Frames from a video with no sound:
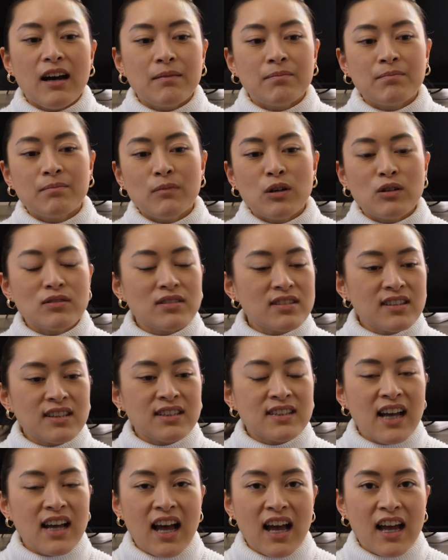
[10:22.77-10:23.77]
Most of
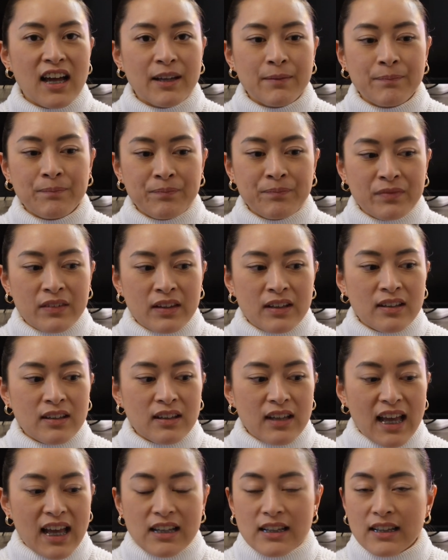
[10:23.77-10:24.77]
the time,
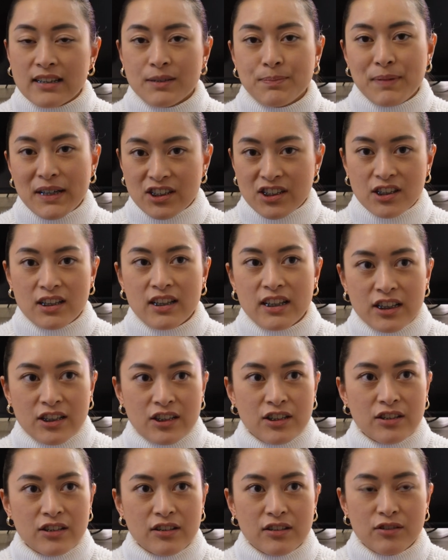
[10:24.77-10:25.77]

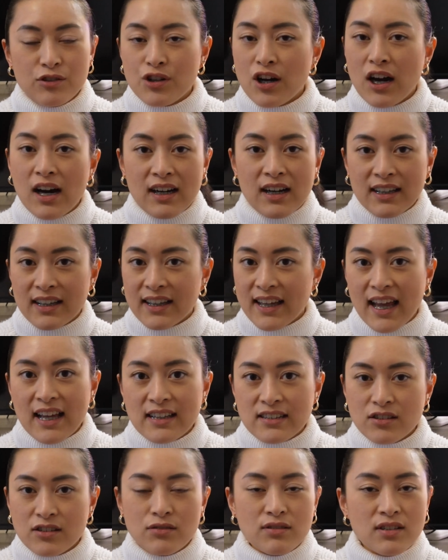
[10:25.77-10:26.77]
especially you are a
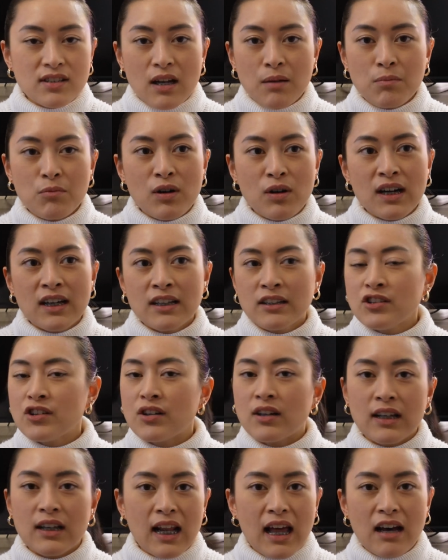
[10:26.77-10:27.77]
guest to someone, you're
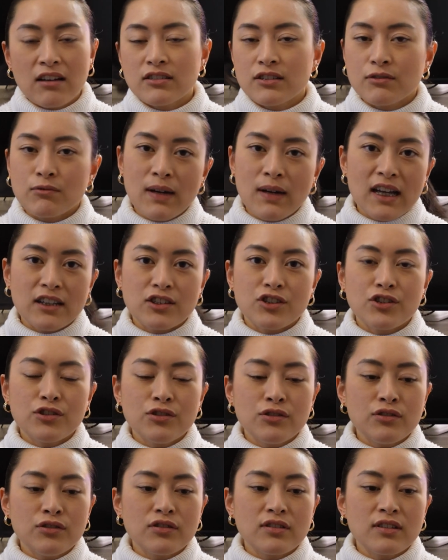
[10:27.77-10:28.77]
allowed to wear
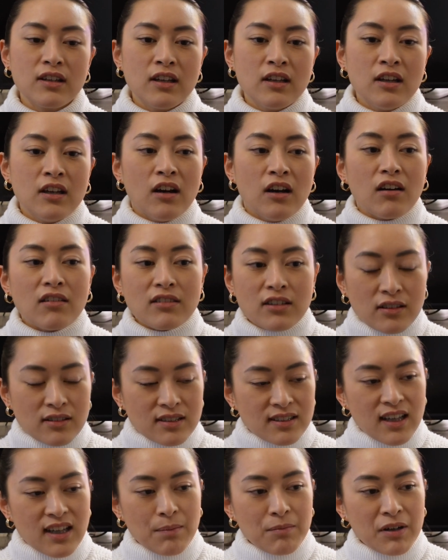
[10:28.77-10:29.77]
shoes. Although
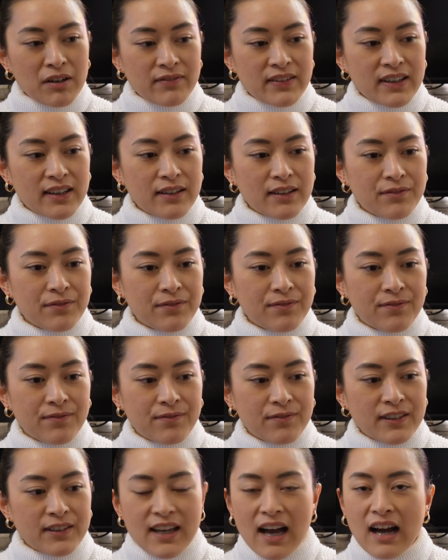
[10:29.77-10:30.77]
some of the
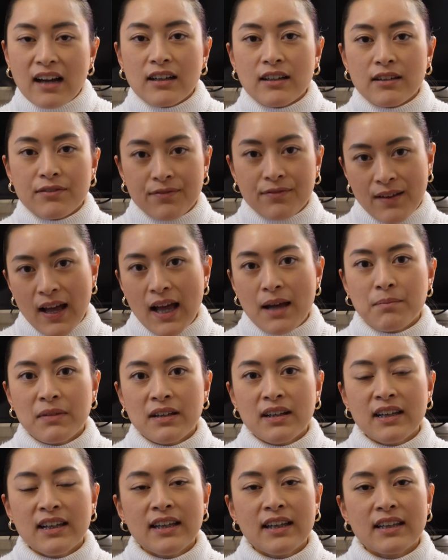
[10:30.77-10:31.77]
younger
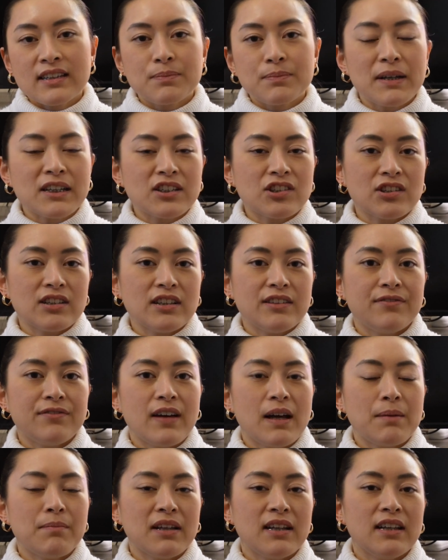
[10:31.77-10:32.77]
family, especially
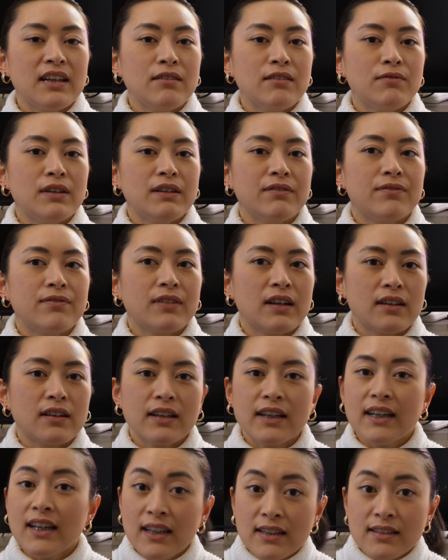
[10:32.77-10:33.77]
family with
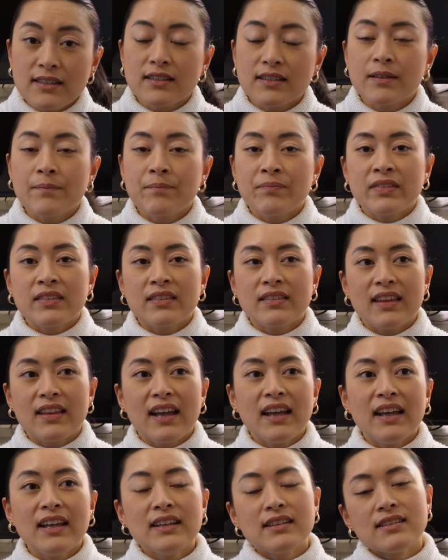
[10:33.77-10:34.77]
kids,
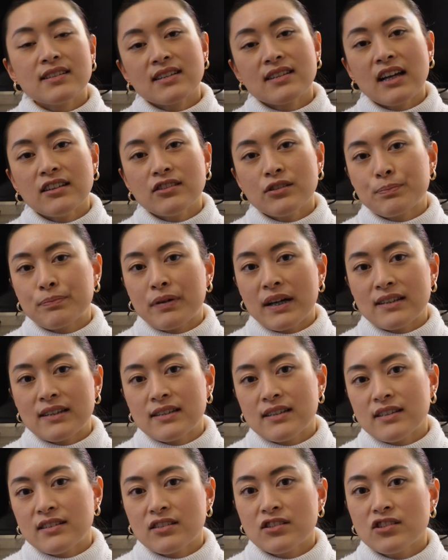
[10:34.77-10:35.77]
they start to
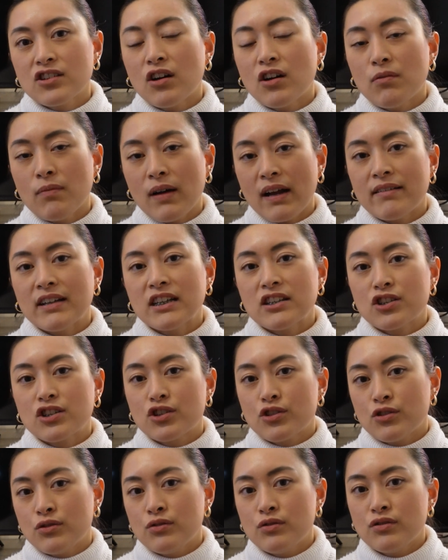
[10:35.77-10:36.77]
practice not wearing
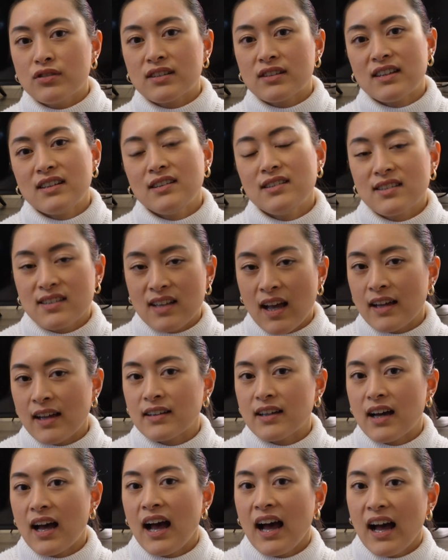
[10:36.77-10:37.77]
shoes inside
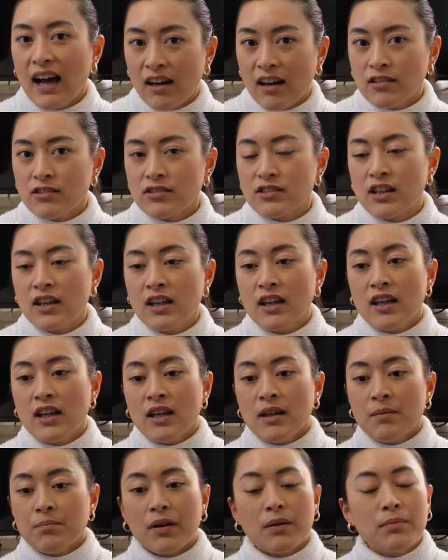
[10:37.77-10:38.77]
the house,
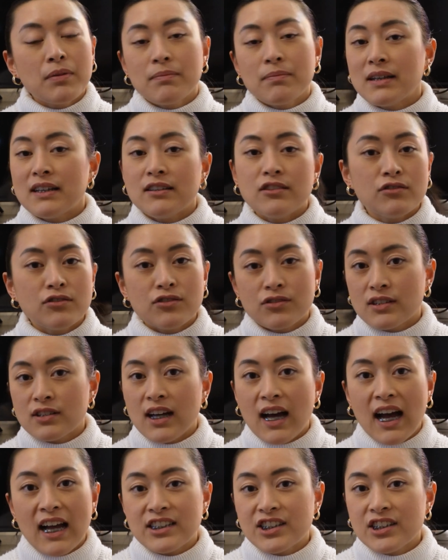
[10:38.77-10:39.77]
probably due to the
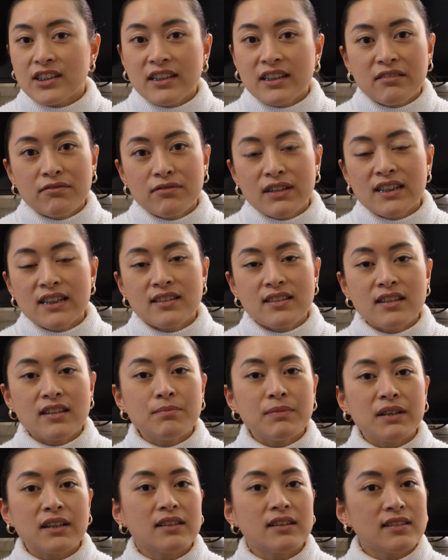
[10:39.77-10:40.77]
hygienic
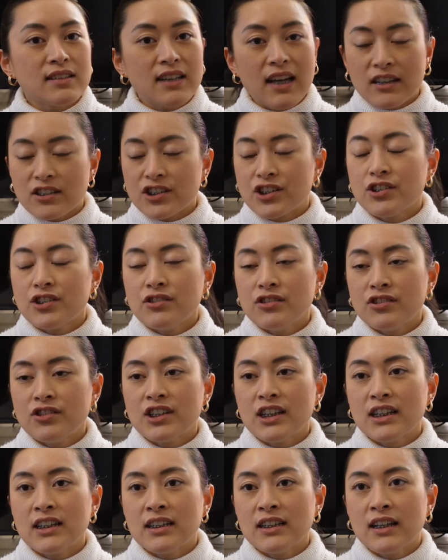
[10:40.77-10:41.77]
reason, because they are
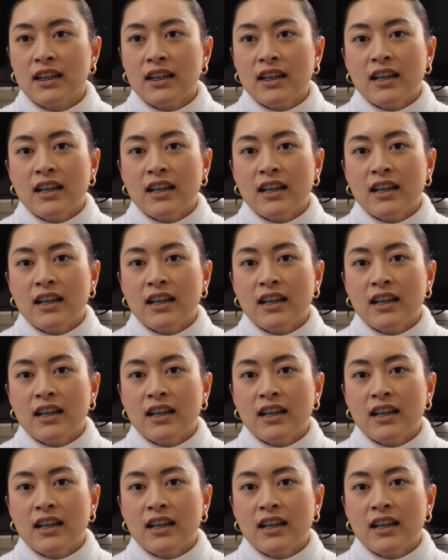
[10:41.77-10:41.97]
children.